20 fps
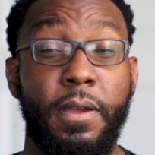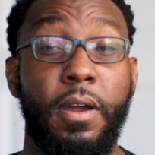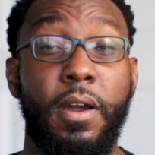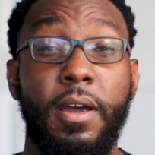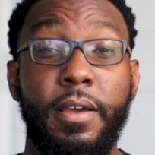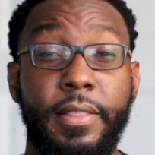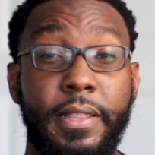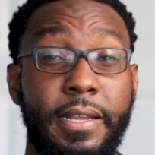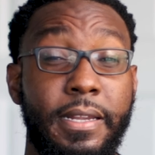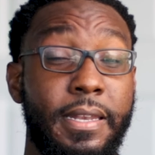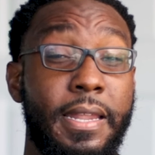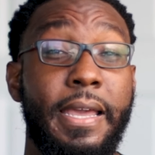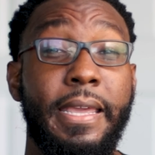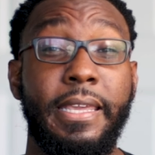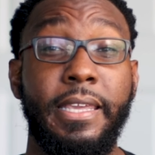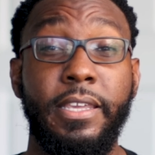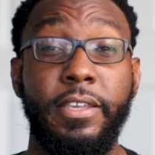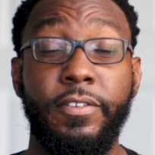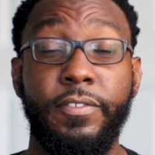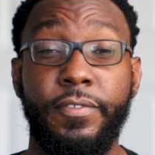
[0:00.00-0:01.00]
Are they
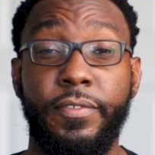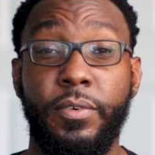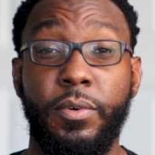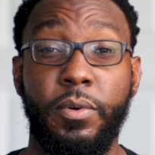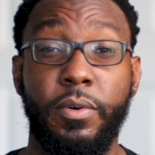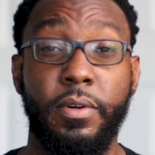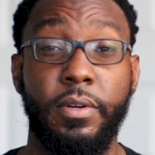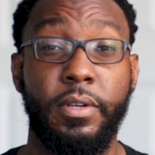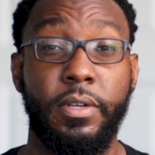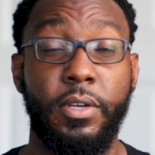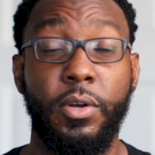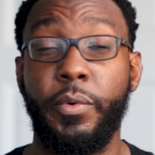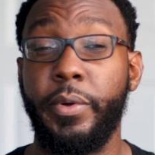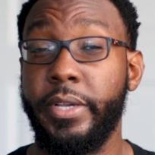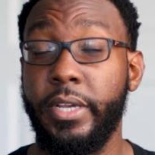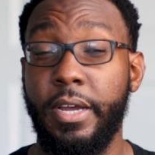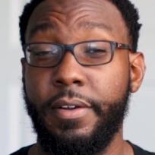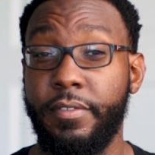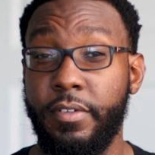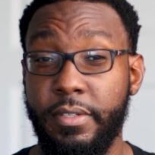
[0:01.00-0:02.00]
naive for
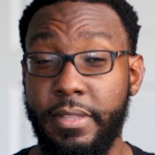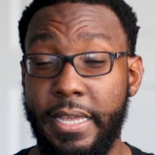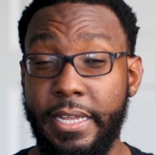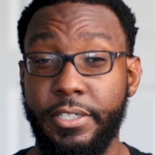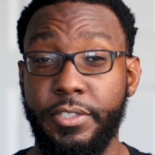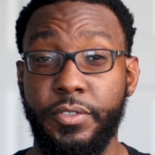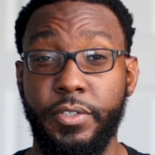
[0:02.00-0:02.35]
going after that